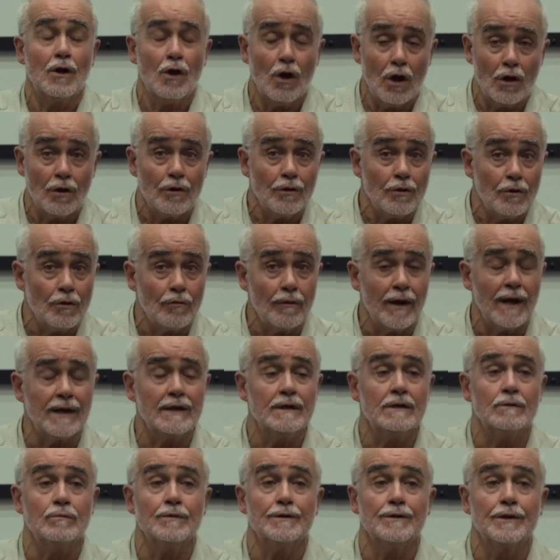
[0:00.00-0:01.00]
color
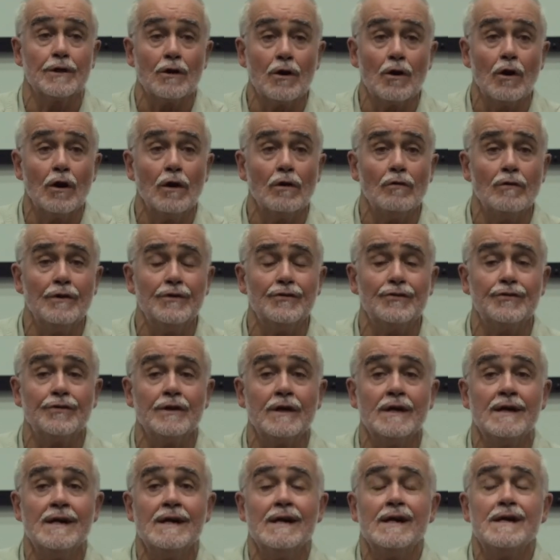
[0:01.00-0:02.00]
corrector, with the colorist,
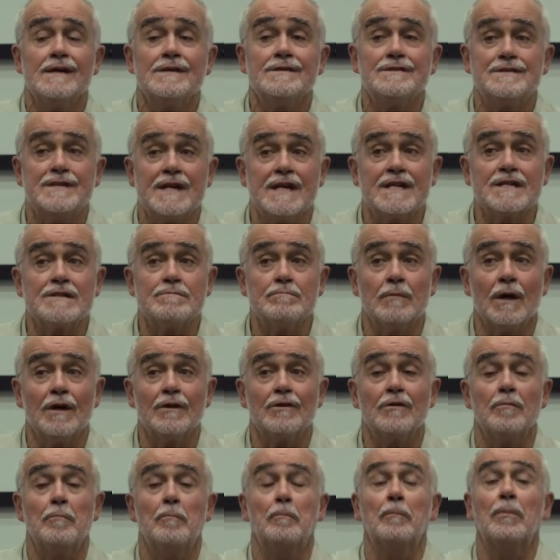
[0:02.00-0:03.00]
6
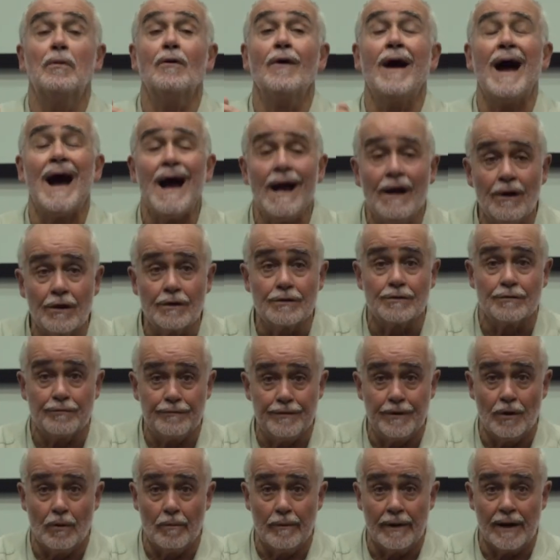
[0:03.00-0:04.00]
months prior to
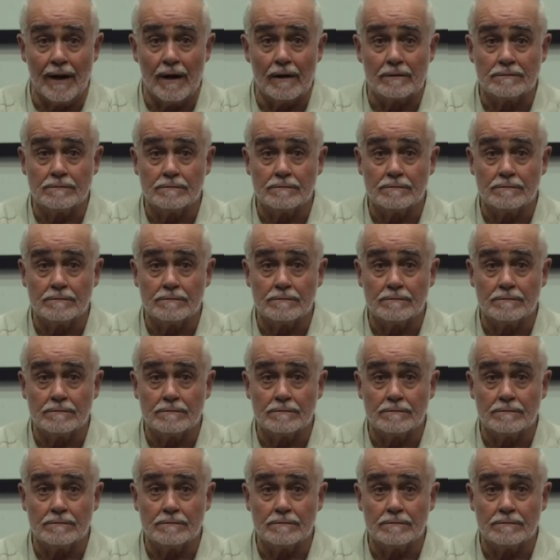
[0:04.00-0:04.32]
filming.